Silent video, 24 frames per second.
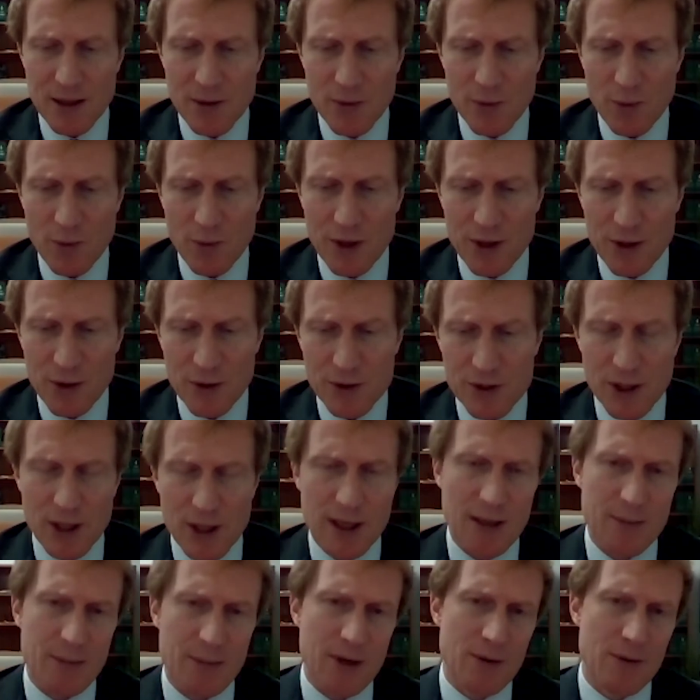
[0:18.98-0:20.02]
when you talk
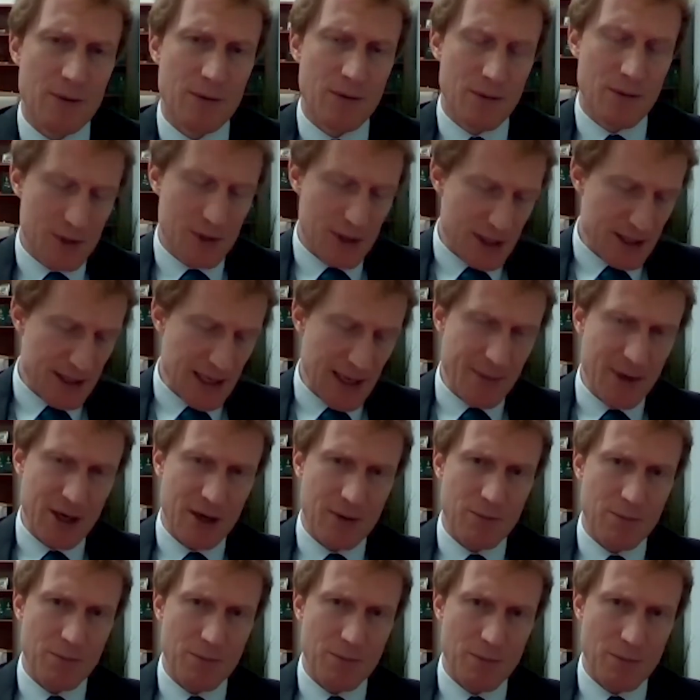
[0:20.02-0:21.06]
about systemic
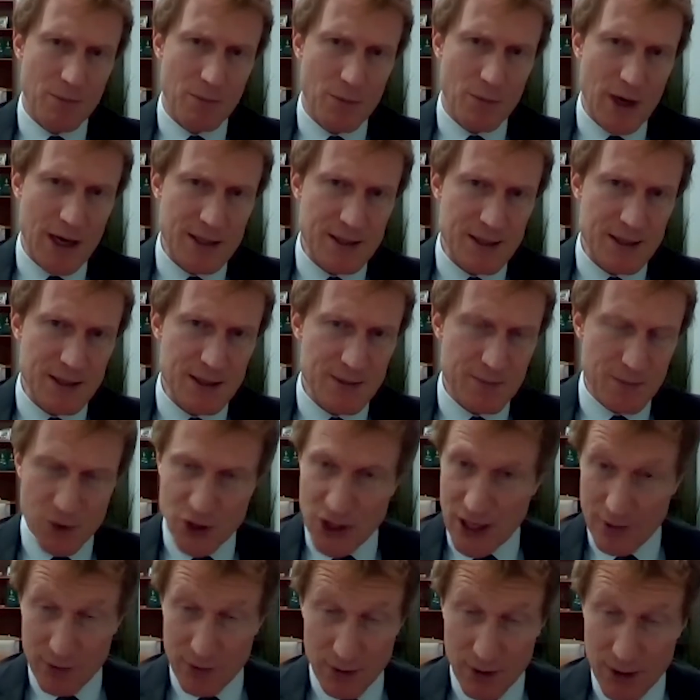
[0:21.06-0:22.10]
racism
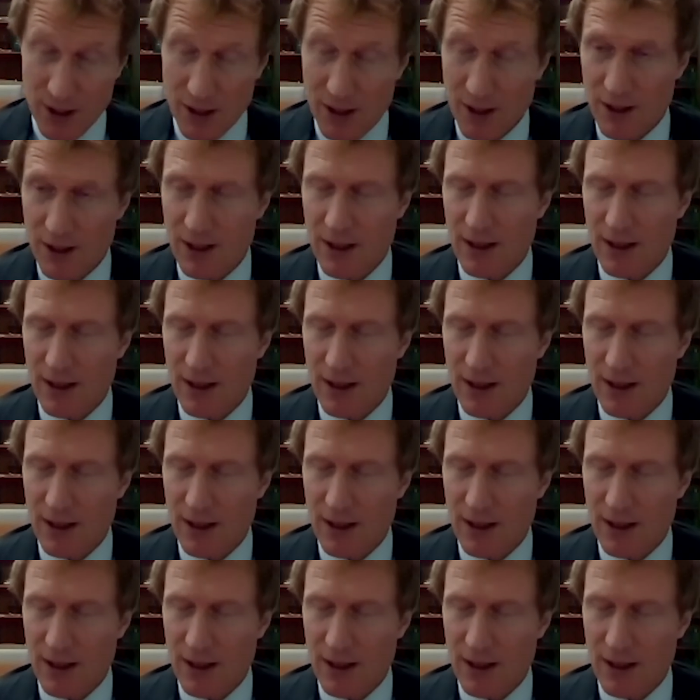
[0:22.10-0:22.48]
generally,